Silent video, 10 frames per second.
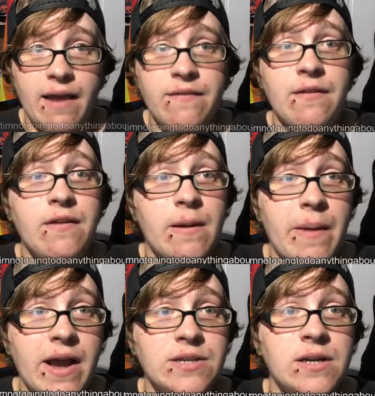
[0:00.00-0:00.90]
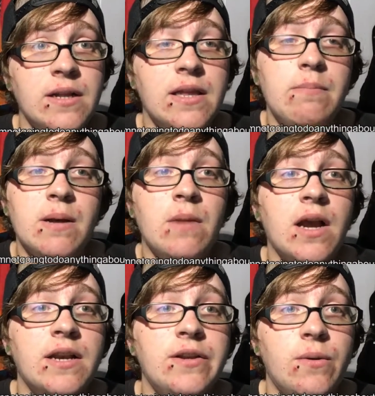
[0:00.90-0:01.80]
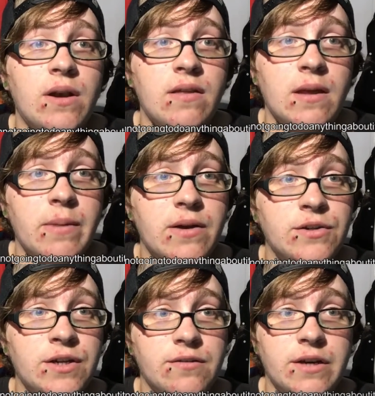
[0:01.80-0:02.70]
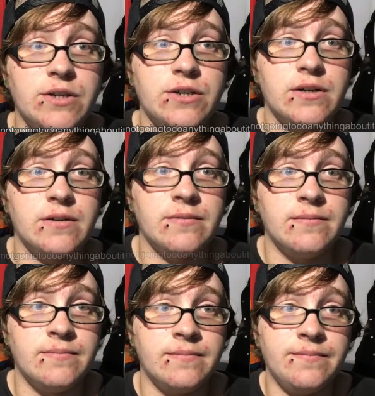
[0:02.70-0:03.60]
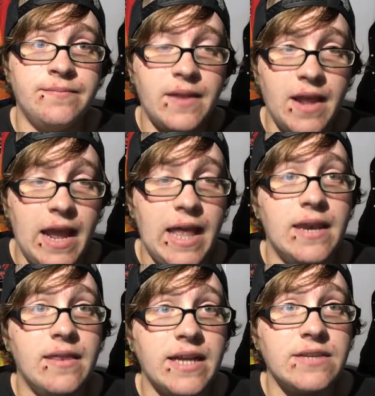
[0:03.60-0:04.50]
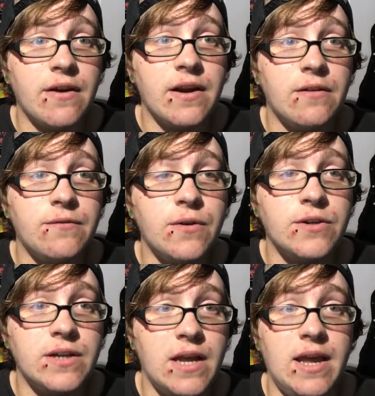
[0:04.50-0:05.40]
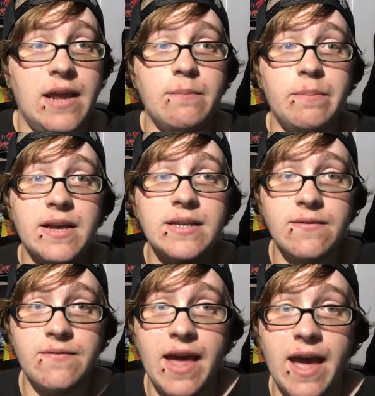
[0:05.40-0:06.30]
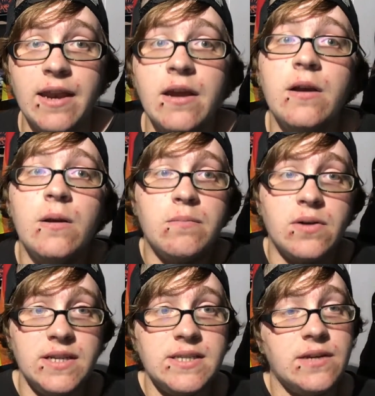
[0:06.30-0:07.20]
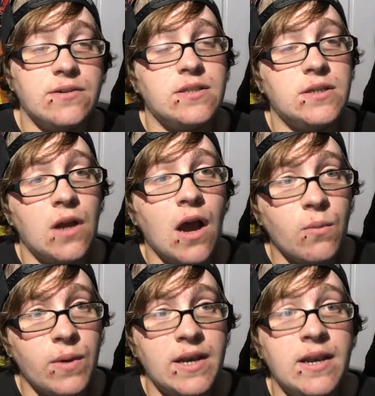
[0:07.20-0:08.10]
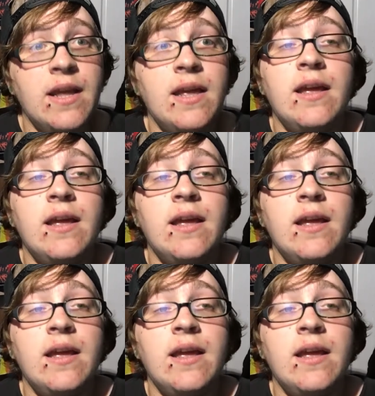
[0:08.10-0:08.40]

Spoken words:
I feel very passionately, but I'm not going to do anything about a generation. And that's very unfortunate, and because of that, Bernie Sanders did not win.